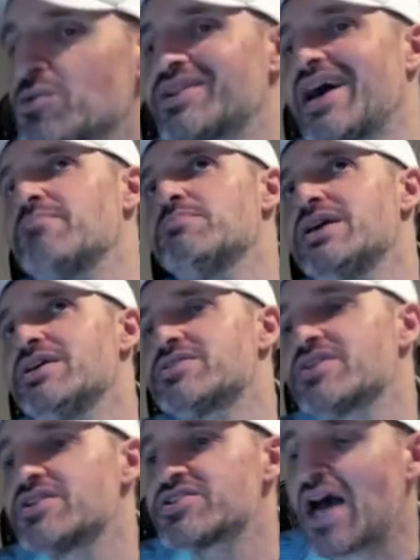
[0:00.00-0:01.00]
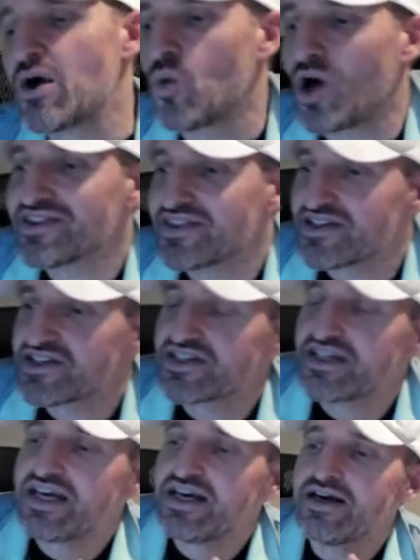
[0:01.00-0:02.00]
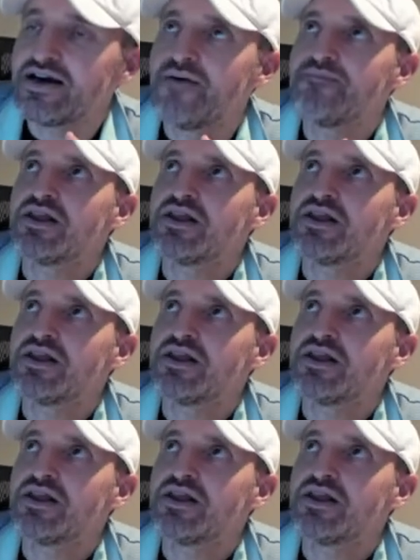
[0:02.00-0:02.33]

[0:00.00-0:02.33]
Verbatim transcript: So what that means is I wanted to see